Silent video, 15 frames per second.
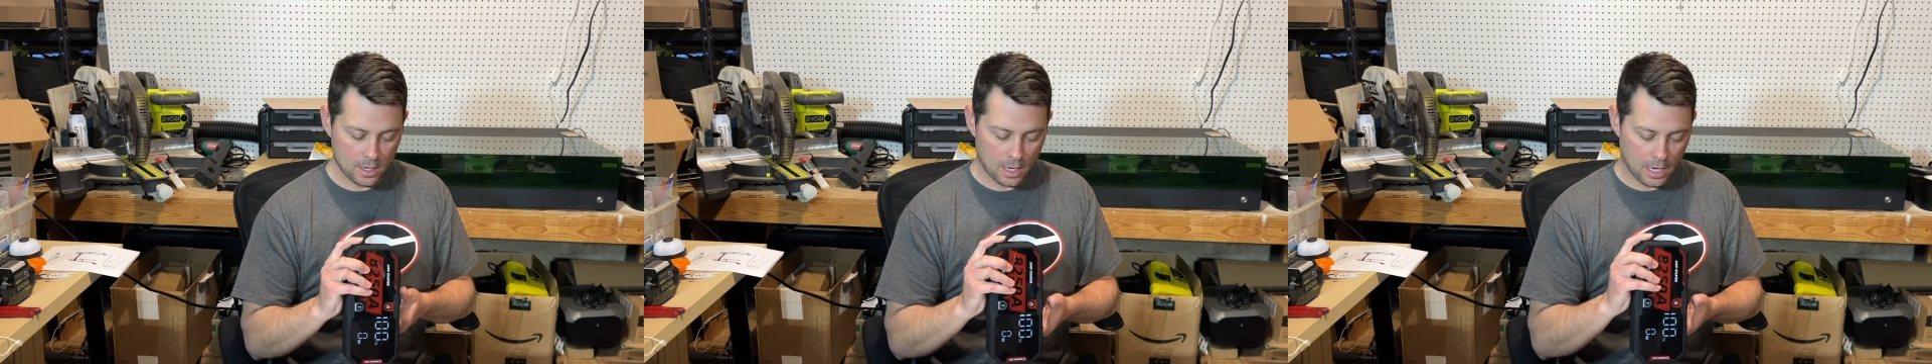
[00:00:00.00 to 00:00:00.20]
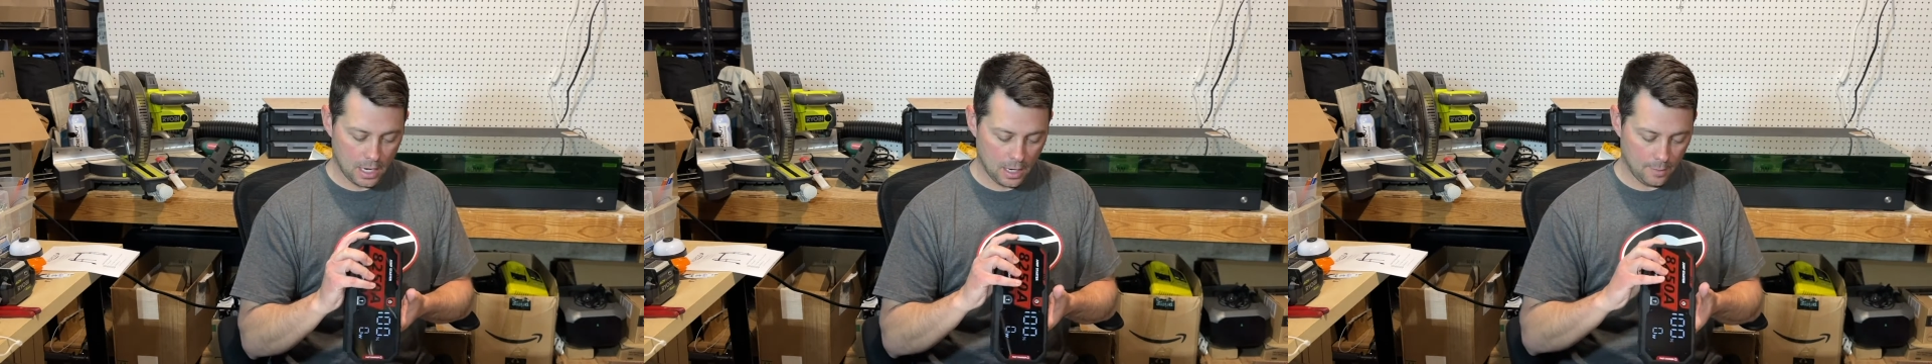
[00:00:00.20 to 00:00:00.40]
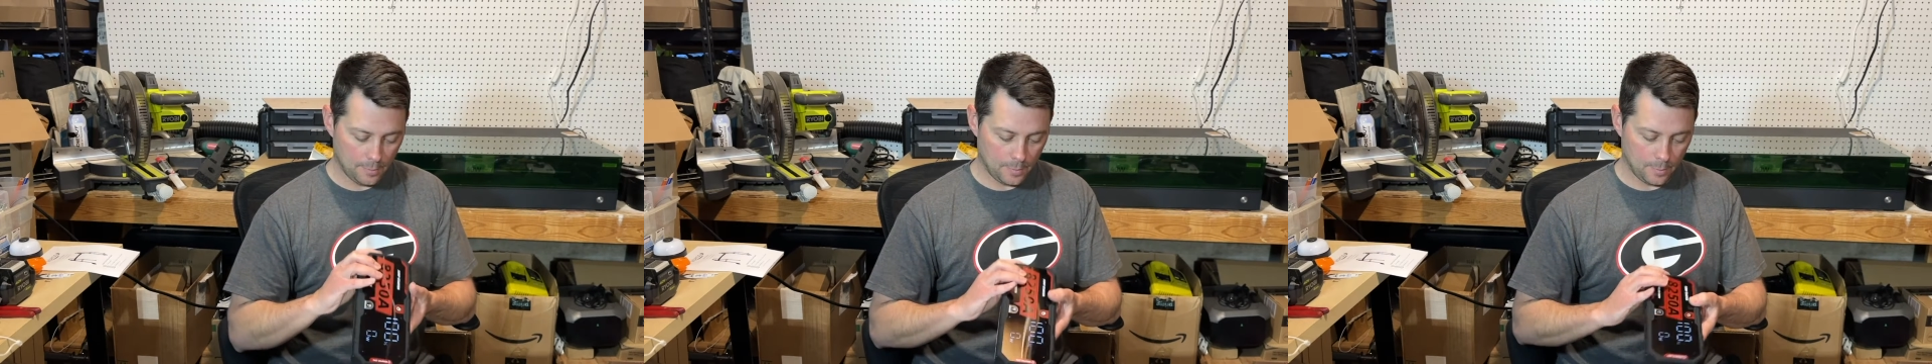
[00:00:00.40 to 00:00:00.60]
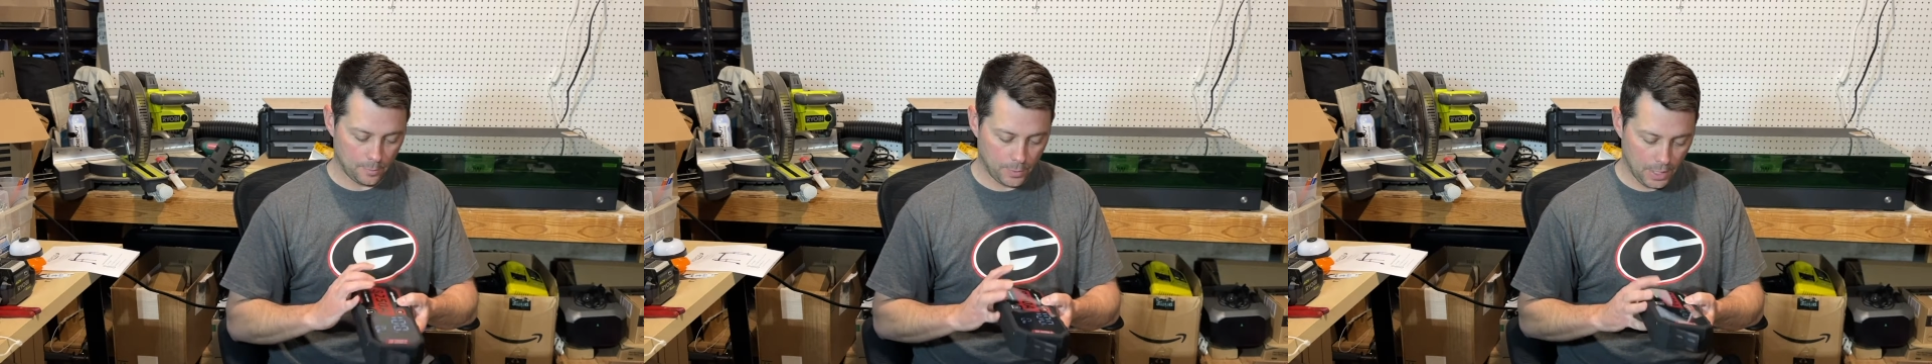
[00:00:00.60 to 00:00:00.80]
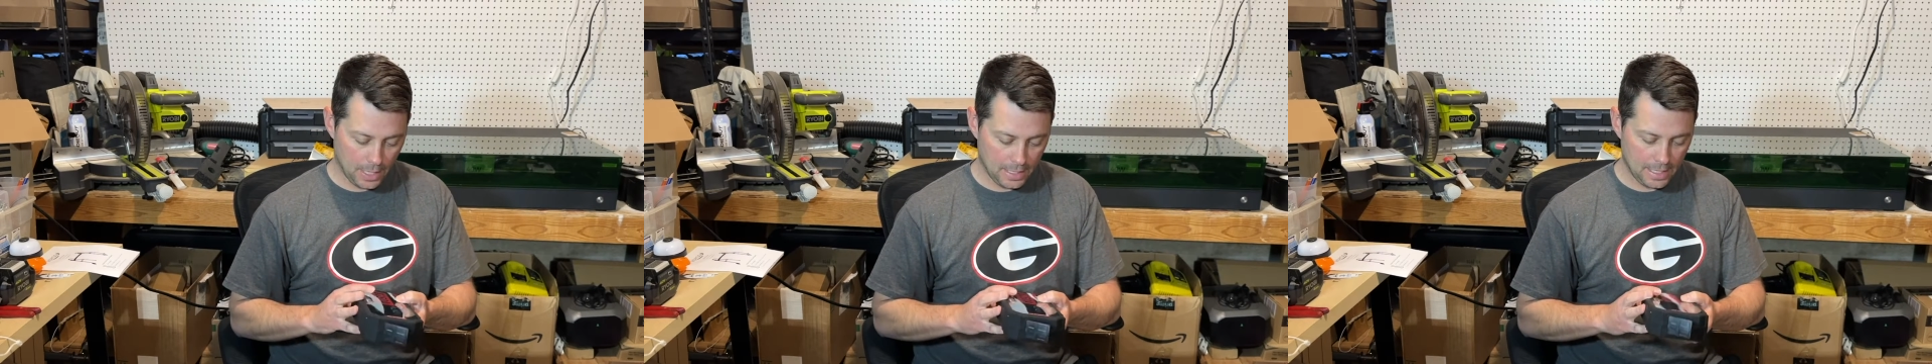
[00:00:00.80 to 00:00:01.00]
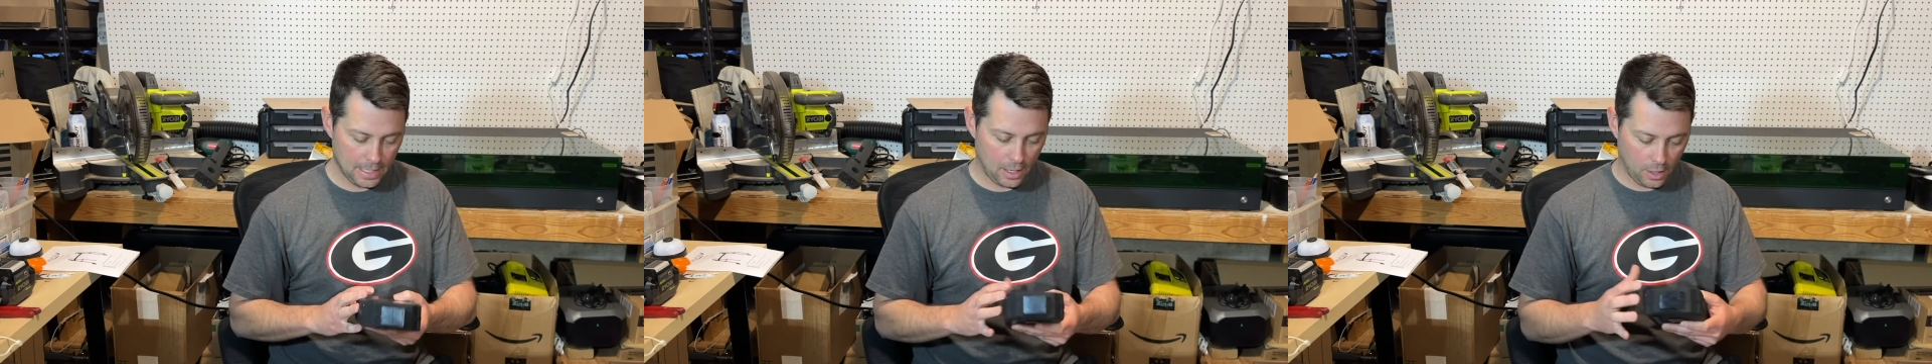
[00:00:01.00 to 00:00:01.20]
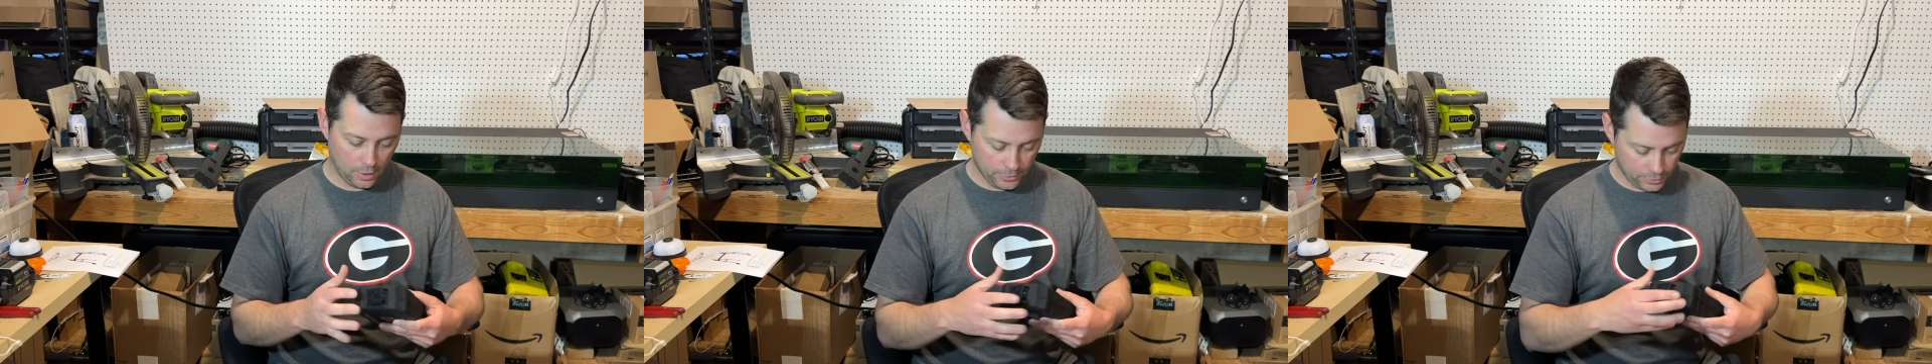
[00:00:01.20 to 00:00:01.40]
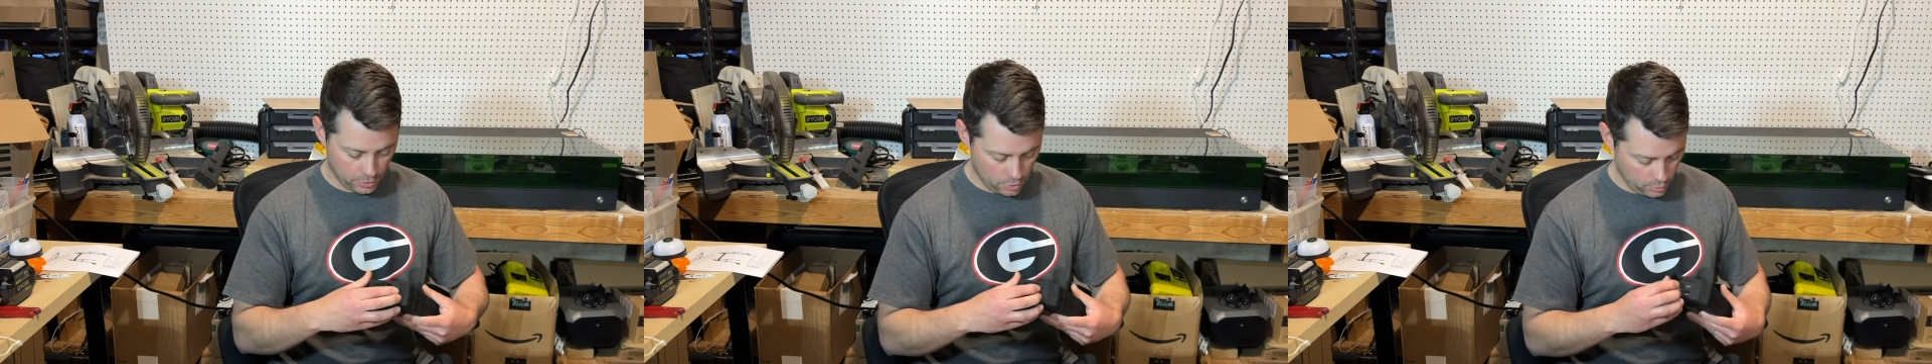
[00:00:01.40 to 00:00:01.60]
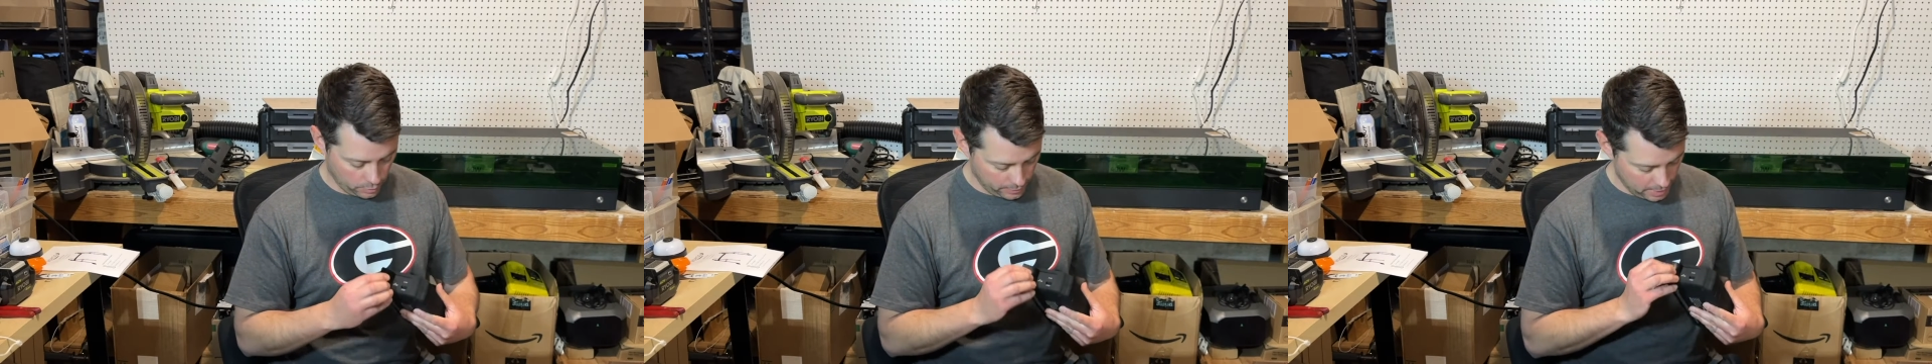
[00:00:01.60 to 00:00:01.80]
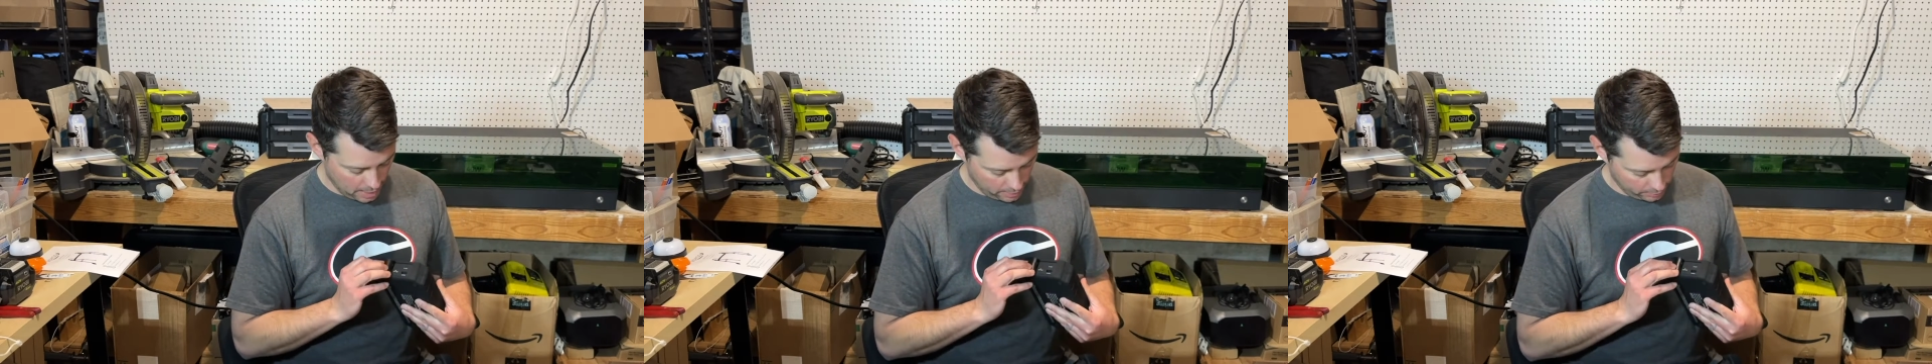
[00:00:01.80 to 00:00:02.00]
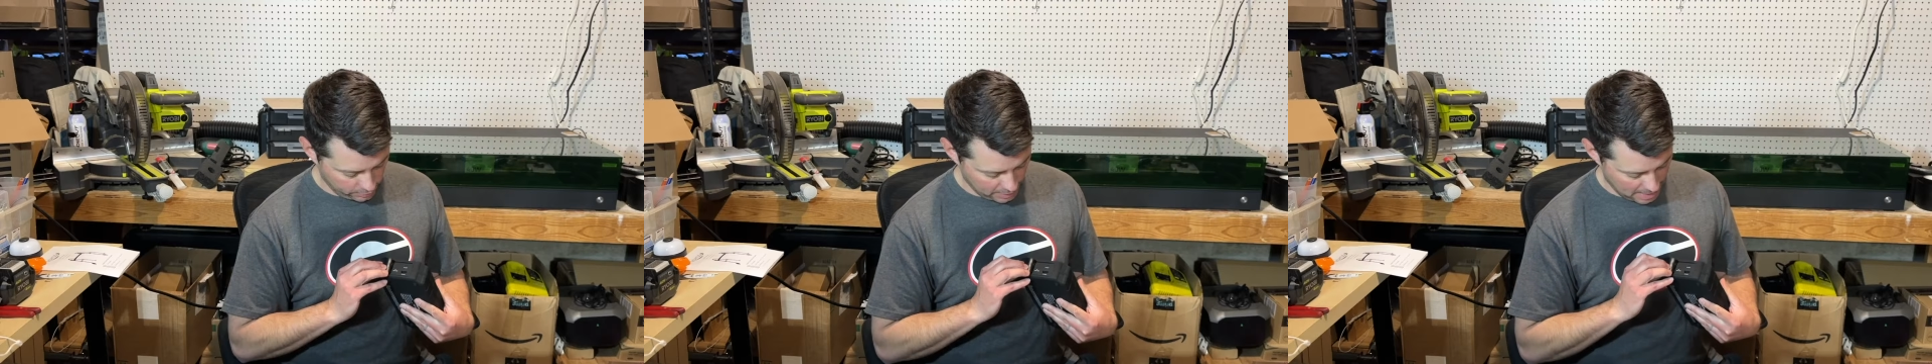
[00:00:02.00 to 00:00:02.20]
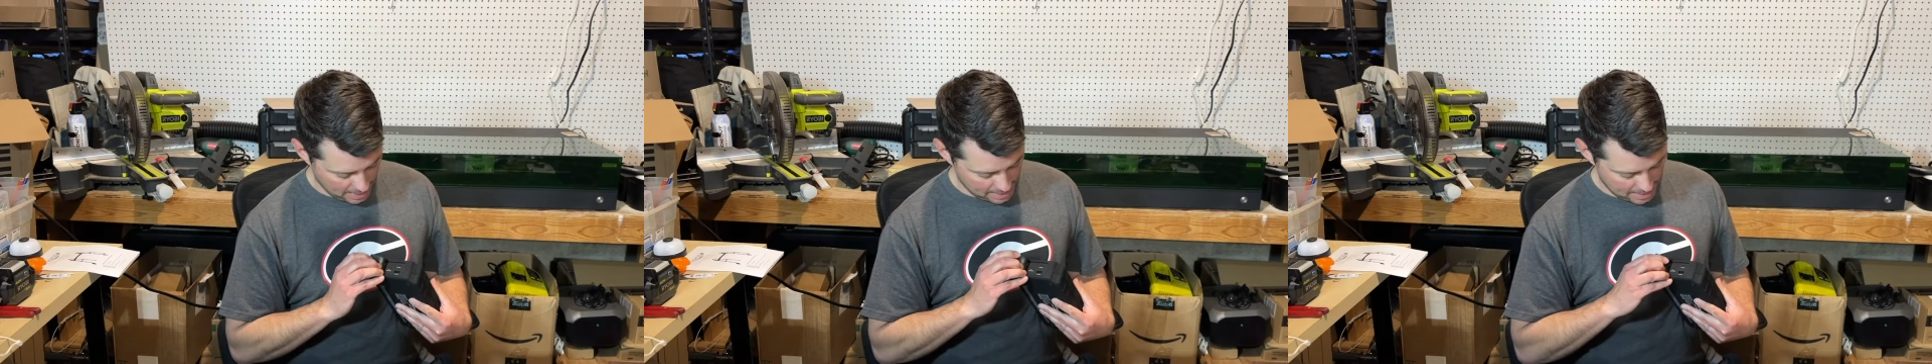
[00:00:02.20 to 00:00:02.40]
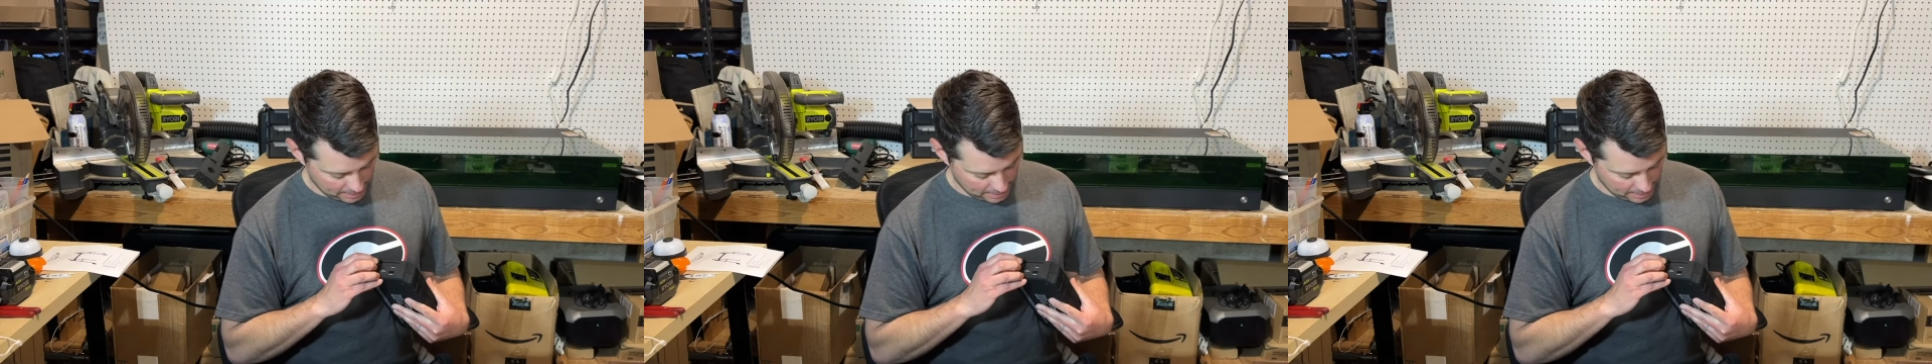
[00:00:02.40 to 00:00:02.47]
But it also, on the other side,